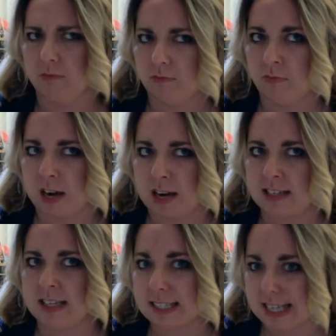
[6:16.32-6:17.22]
written as
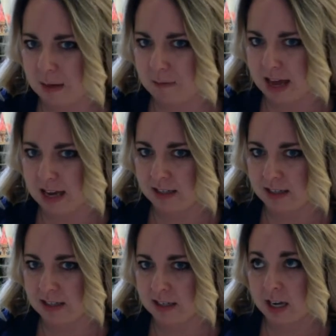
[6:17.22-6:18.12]
a statement,
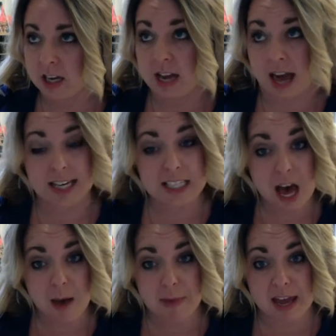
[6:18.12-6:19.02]
not a
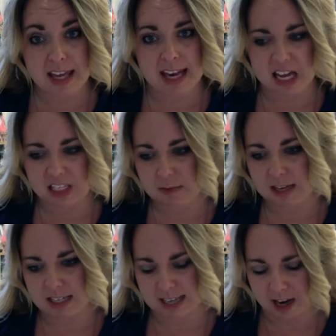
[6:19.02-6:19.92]
topic. It has to be an
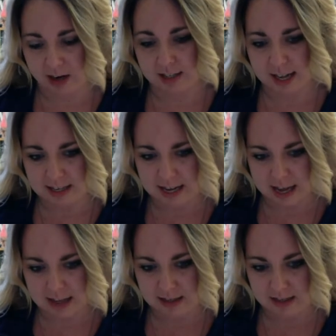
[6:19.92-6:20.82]
entire
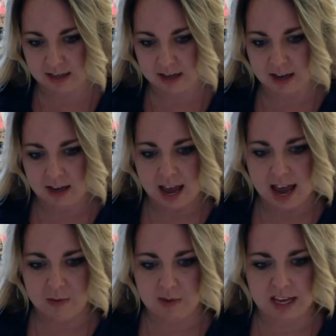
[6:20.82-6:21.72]
sentence.
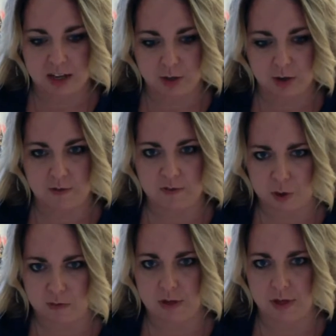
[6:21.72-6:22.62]
And we include a few
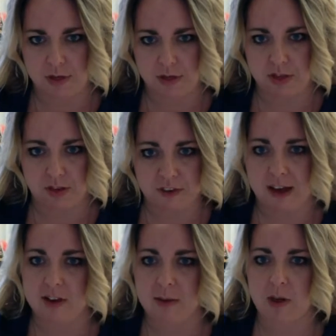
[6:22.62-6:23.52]
of the
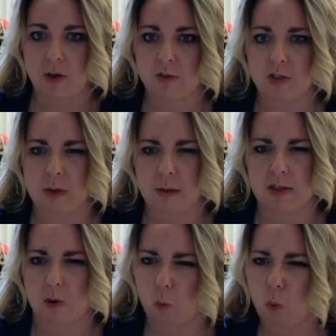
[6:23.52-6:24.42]
5 W's, maybe
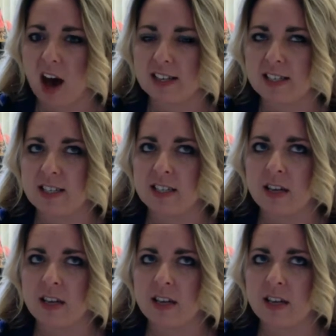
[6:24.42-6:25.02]
the what,